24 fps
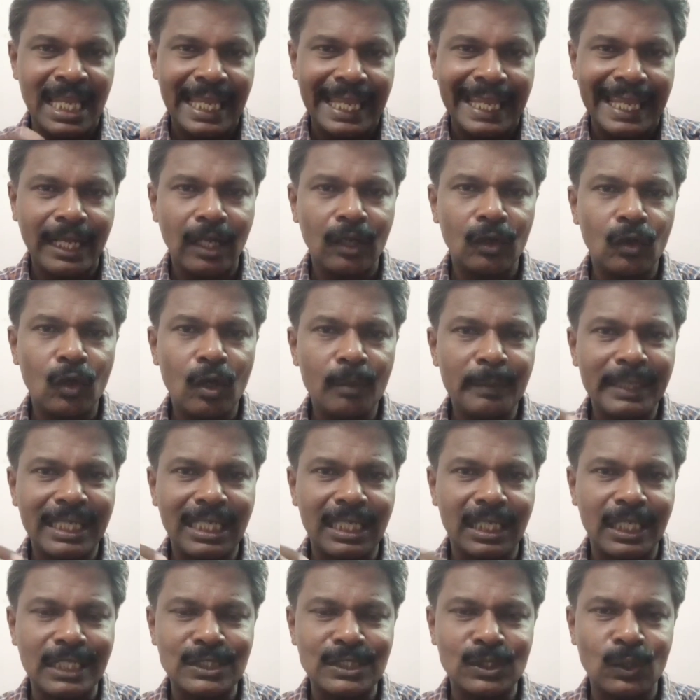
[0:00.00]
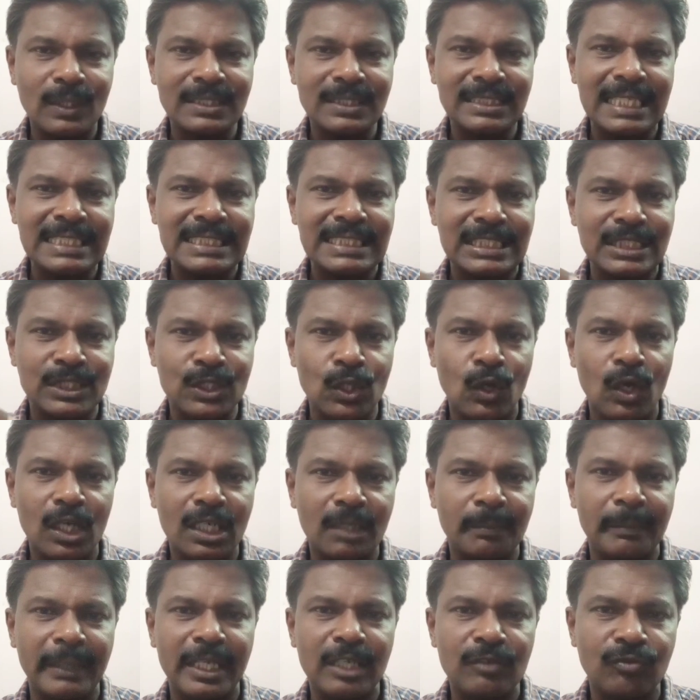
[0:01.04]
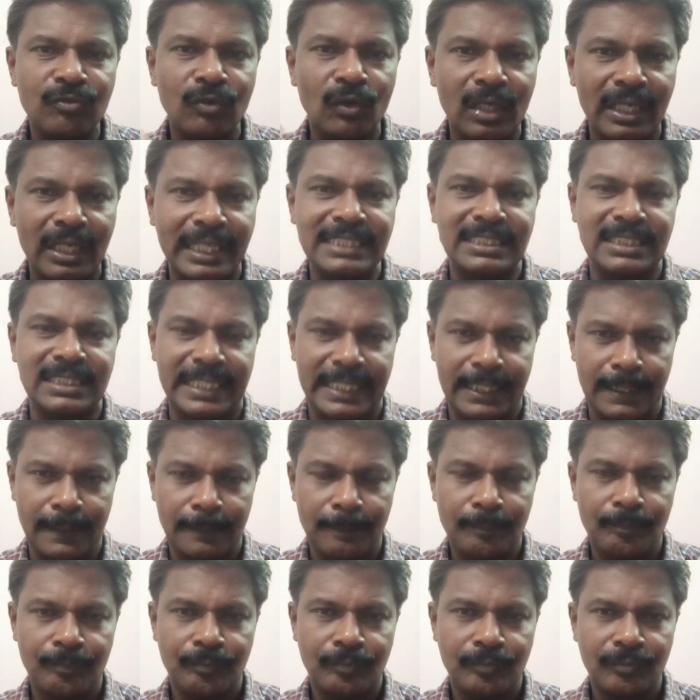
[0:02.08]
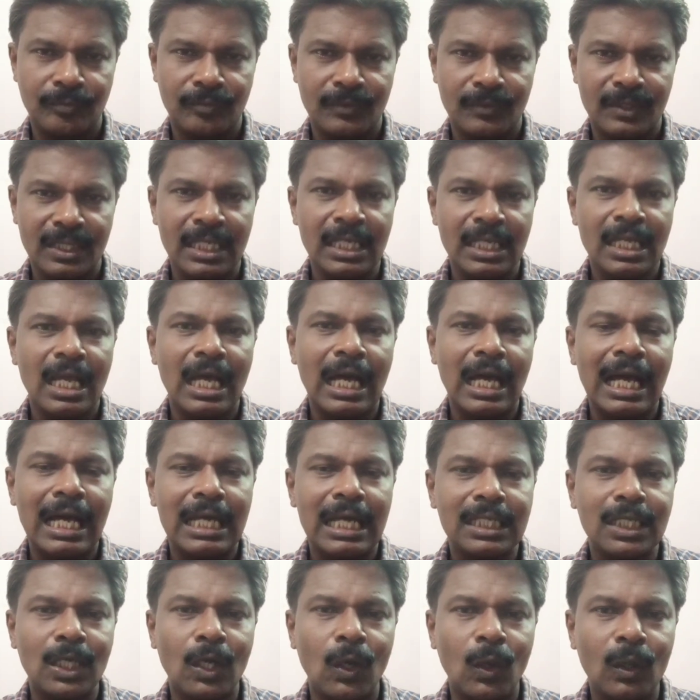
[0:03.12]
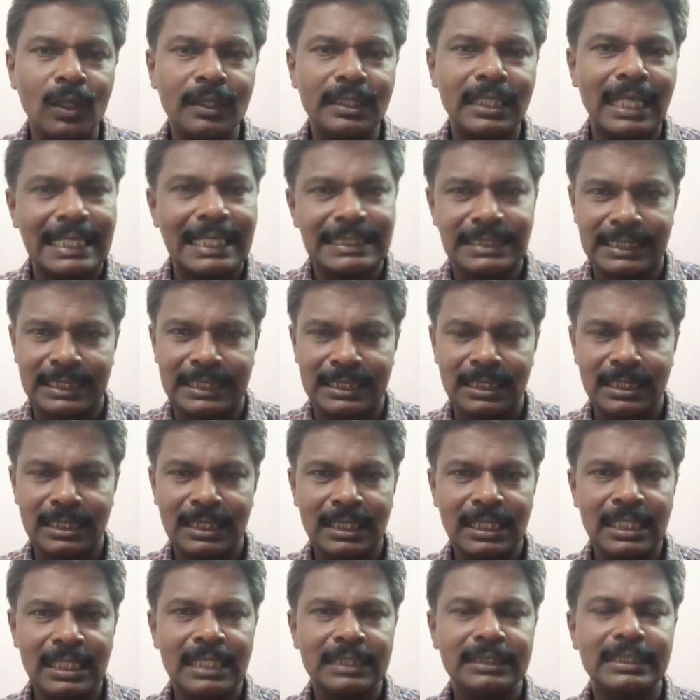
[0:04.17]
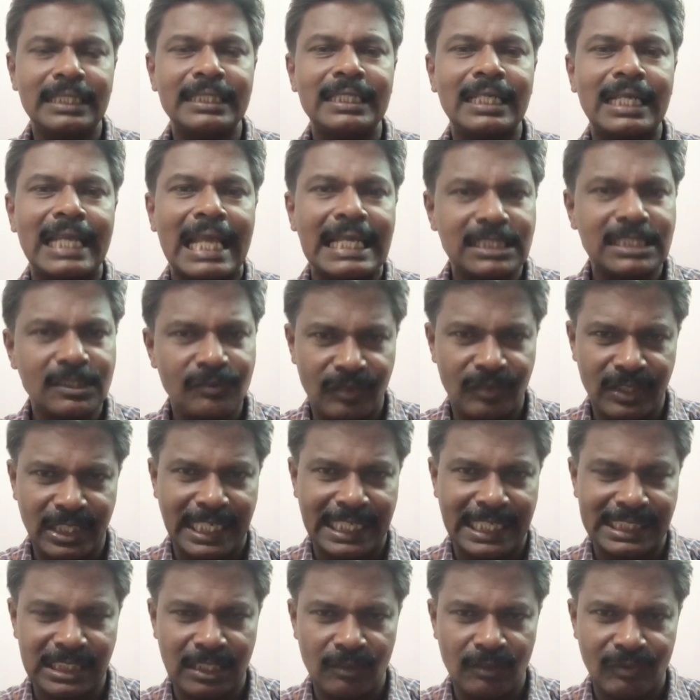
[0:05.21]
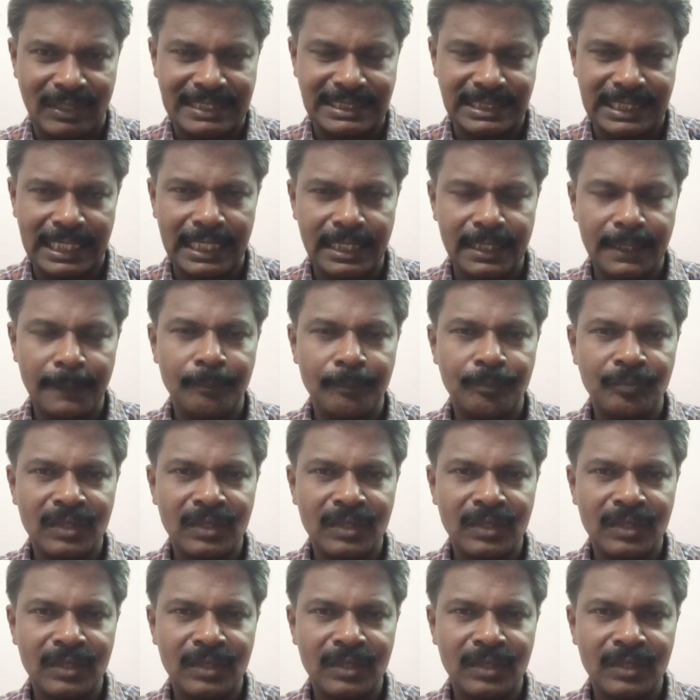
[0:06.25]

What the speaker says: Economic resources not meant for resale are called asset. Then classification of asset.